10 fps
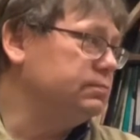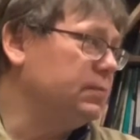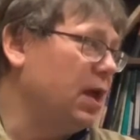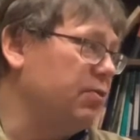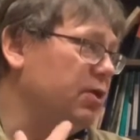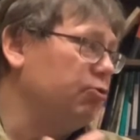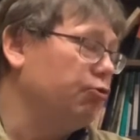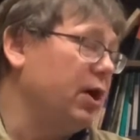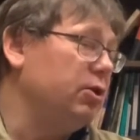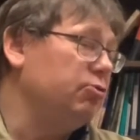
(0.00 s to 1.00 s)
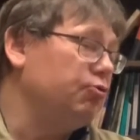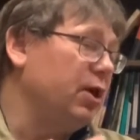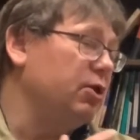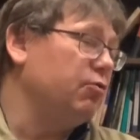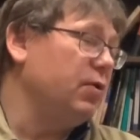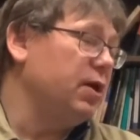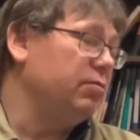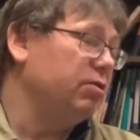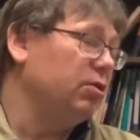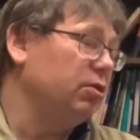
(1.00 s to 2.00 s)
and then try to create a
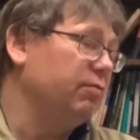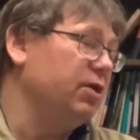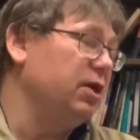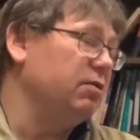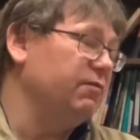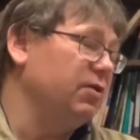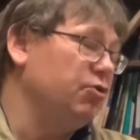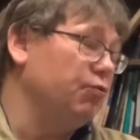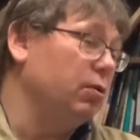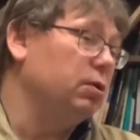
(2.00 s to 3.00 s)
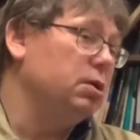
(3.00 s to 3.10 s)
sense of the individual.